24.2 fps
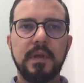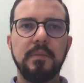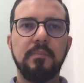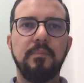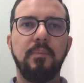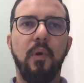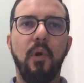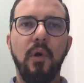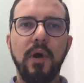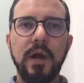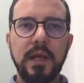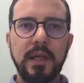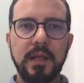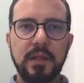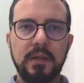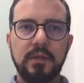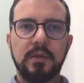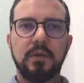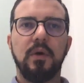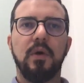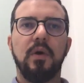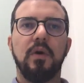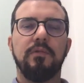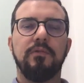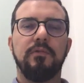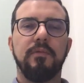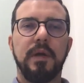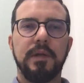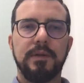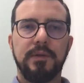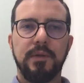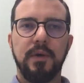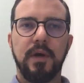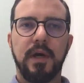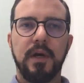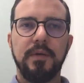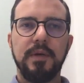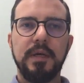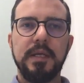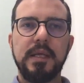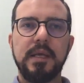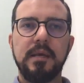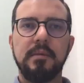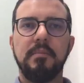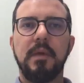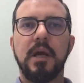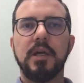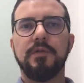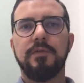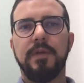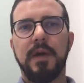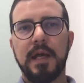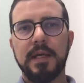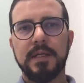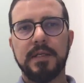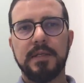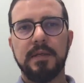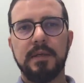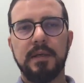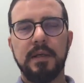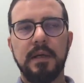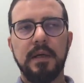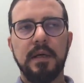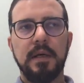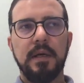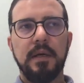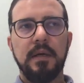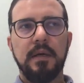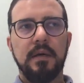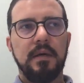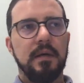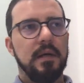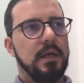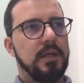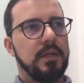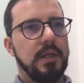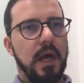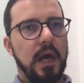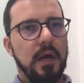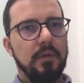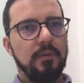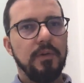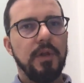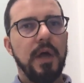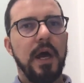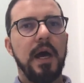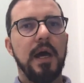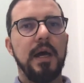point of what you are reading much faster. Because I would